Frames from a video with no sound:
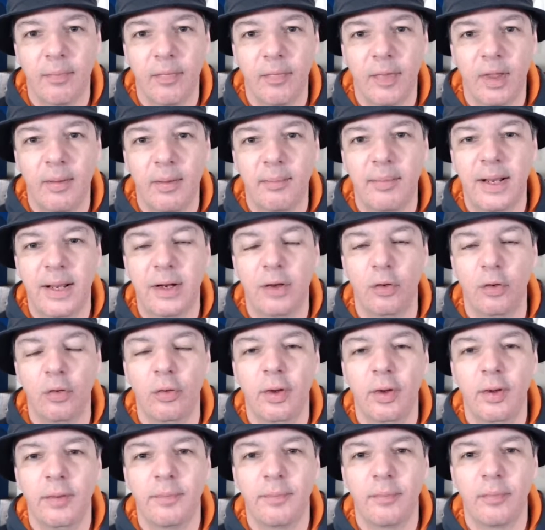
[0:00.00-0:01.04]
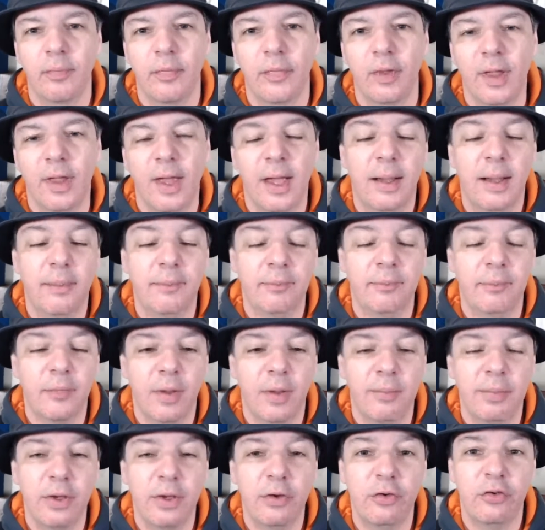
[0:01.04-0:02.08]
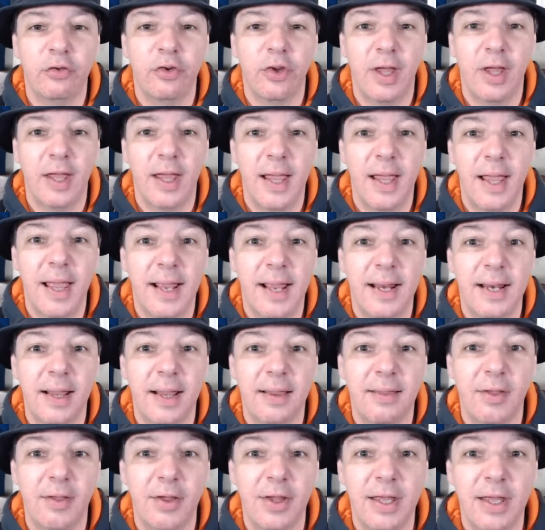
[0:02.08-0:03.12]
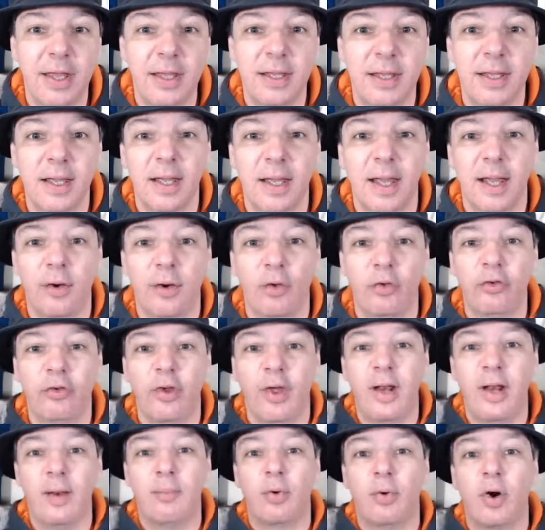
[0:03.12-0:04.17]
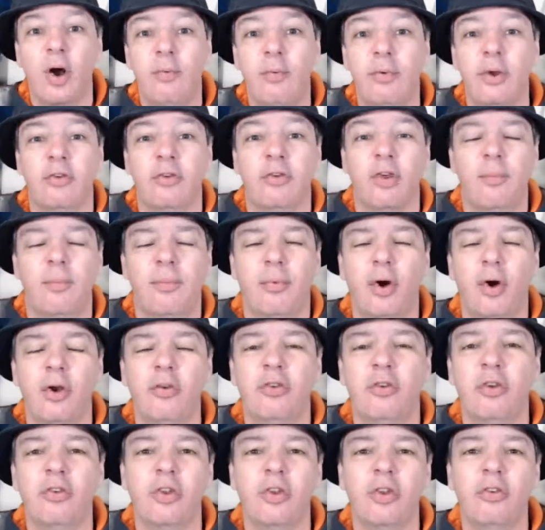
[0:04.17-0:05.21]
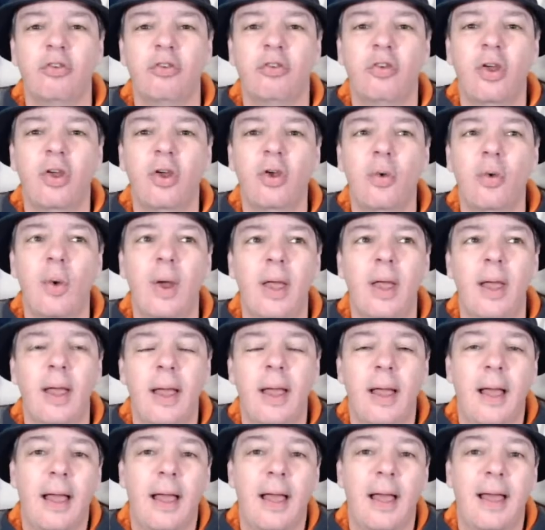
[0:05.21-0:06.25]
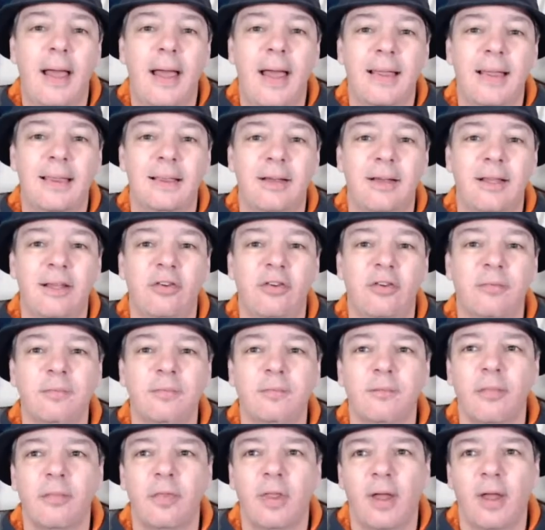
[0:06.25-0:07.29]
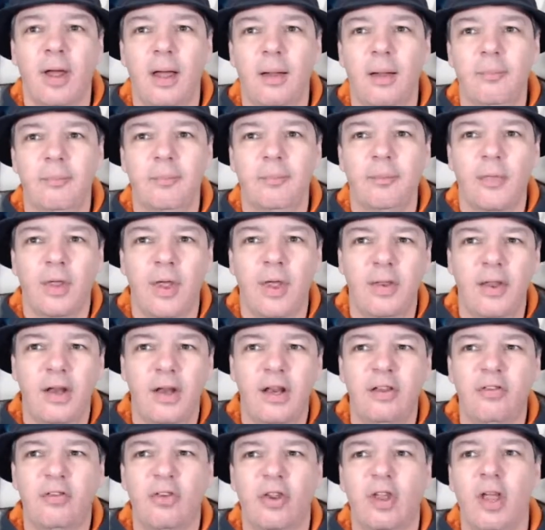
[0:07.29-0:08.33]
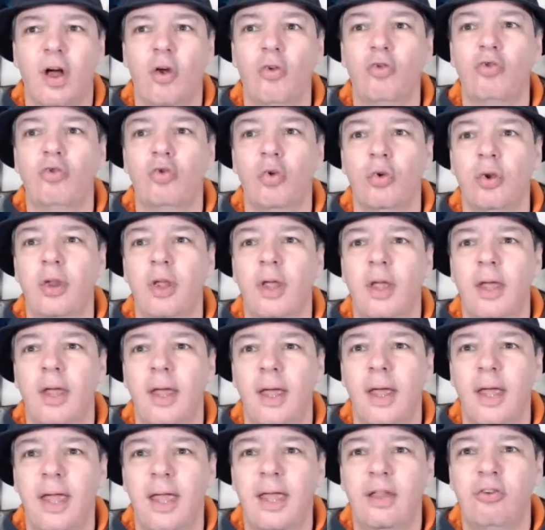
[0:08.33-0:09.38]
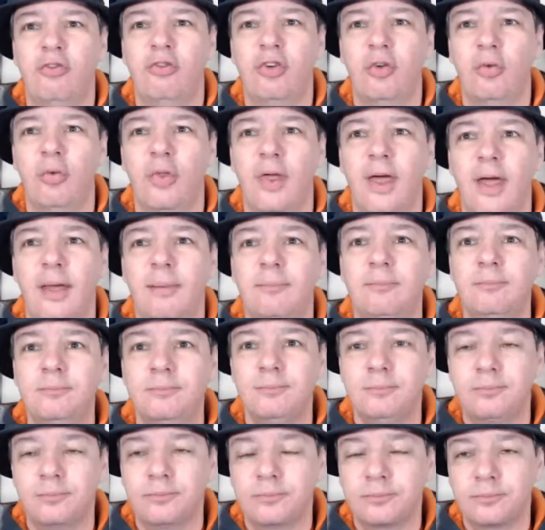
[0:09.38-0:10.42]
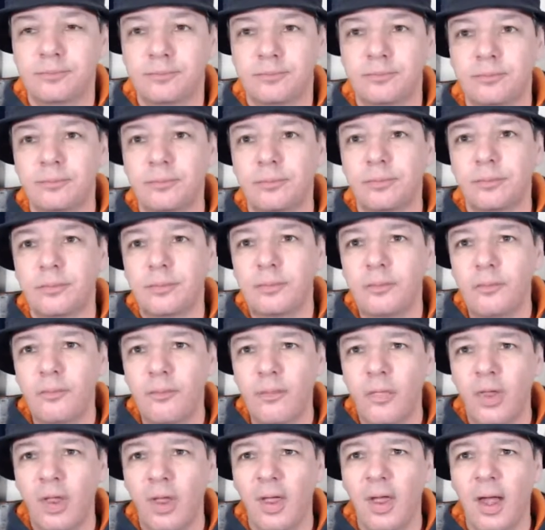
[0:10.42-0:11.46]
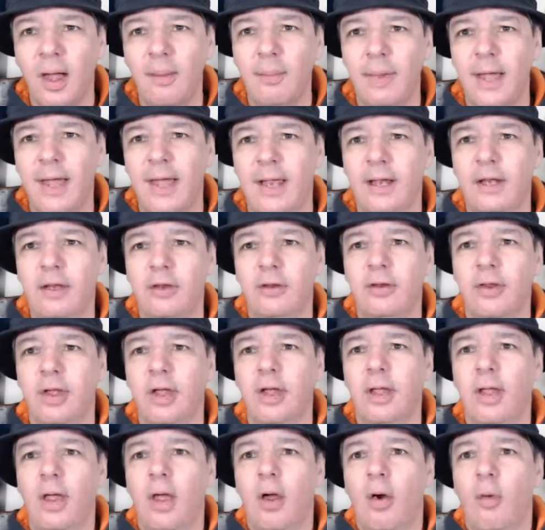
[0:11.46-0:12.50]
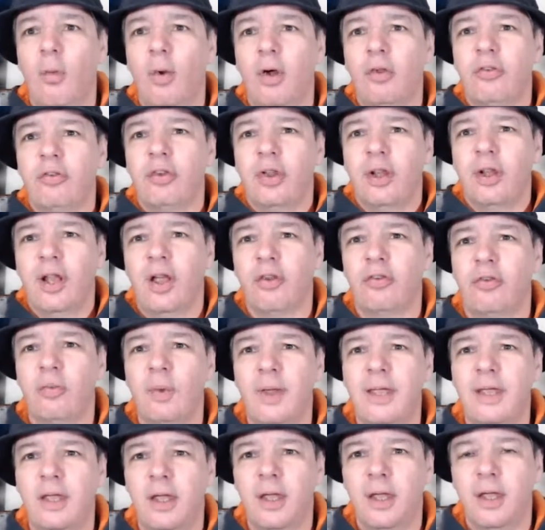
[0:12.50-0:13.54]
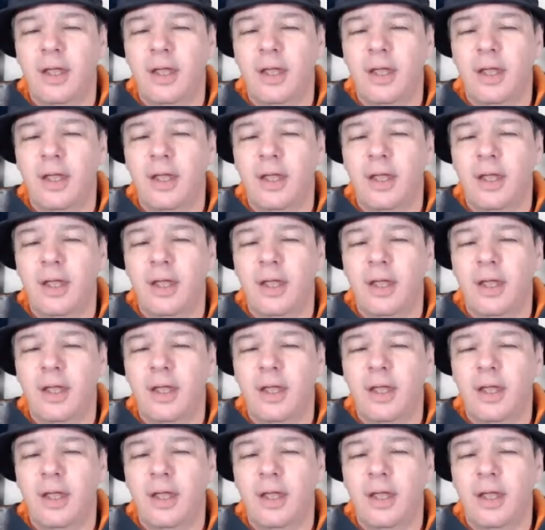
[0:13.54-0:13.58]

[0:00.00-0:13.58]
mental abuse and also inappropriate approaches to athletes, and that it's a cultural issue there. Whilst last week